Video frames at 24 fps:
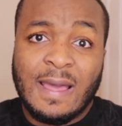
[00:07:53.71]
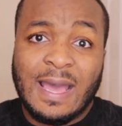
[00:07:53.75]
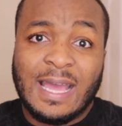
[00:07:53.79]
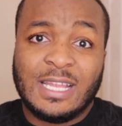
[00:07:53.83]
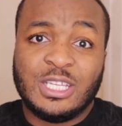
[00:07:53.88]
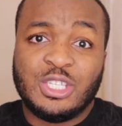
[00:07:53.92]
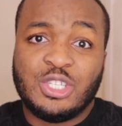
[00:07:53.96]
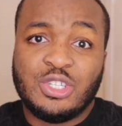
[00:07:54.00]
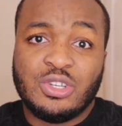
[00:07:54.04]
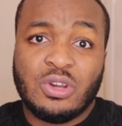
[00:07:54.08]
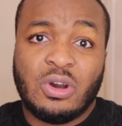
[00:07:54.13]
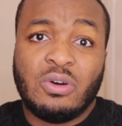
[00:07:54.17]

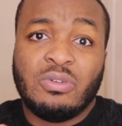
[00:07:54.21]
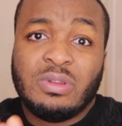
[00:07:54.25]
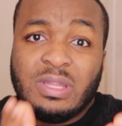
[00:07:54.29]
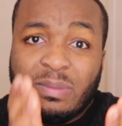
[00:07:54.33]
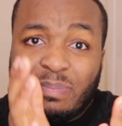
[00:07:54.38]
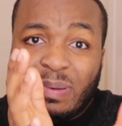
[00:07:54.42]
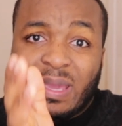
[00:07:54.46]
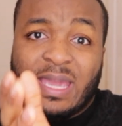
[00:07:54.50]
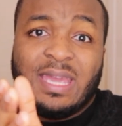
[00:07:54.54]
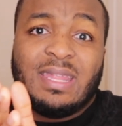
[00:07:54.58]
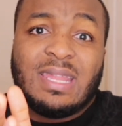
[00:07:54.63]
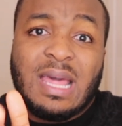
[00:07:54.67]
and you
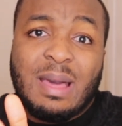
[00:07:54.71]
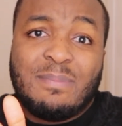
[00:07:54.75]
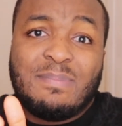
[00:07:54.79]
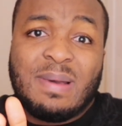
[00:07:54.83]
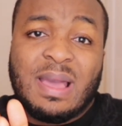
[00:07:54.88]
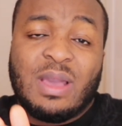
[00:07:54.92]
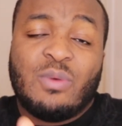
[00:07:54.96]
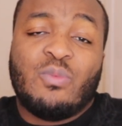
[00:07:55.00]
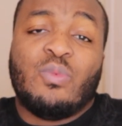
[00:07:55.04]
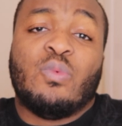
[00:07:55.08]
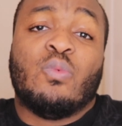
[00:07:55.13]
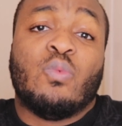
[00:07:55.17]
only pay that
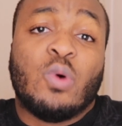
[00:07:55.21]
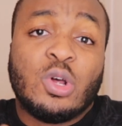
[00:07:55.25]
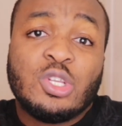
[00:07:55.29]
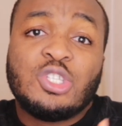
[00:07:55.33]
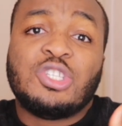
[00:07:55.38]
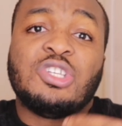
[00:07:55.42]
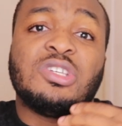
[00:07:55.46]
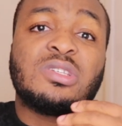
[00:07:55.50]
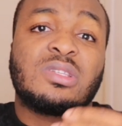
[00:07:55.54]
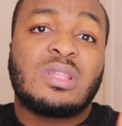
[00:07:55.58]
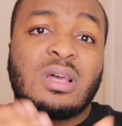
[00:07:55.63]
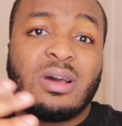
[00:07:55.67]
back
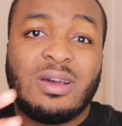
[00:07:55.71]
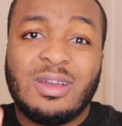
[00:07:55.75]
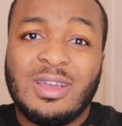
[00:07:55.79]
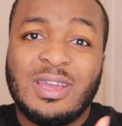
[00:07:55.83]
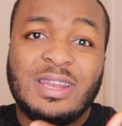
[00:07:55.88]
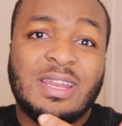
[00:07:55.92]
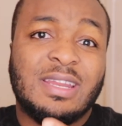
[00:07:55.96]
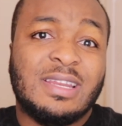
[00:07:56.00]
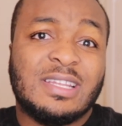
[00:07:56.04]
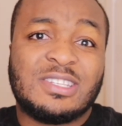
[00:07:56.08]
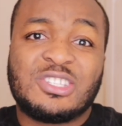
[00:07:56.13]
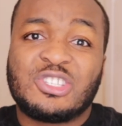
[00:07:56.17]
once you start
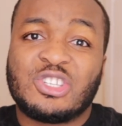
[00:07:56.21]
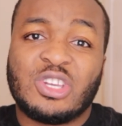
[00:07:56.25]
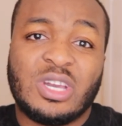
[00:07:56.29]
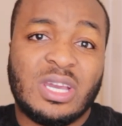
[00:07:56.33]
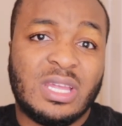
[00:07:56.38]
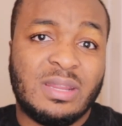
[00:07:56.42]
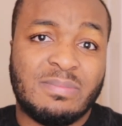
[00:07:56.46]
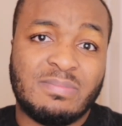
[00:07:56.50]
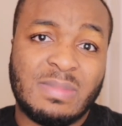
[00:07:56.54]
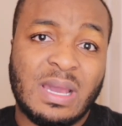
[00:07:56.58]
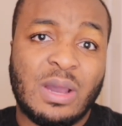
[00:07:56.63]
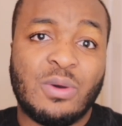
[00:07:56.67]
earning a
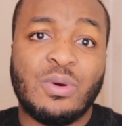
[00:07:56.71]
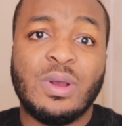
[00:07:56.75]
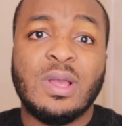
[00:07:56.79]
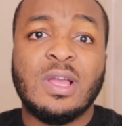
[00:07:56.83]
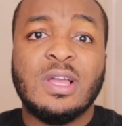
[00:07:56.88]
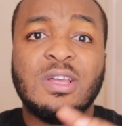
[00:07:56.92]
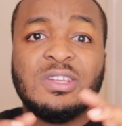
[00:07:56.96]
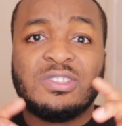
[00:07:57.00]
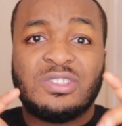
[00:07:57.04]
certain amount.